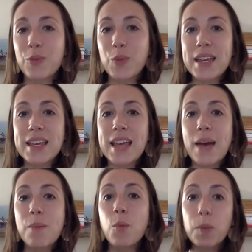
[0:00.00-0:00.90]
If
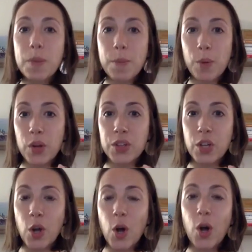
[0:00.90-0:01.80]
we get more people
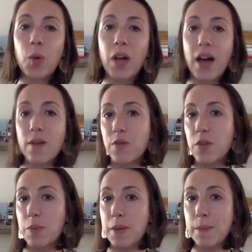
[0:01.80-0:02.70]
on the call, we'll
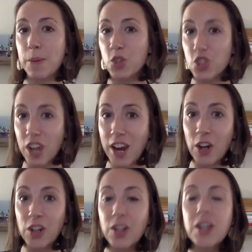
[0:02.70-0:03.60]
have a few people
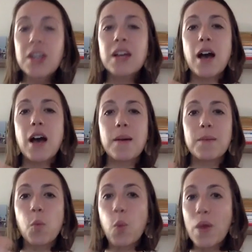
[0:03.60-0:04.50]
share
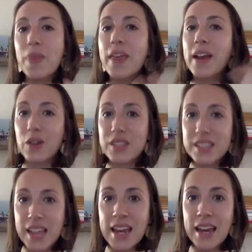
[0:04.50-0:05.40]
what they
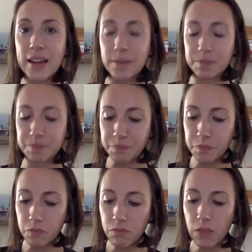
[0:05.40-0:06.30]
are saying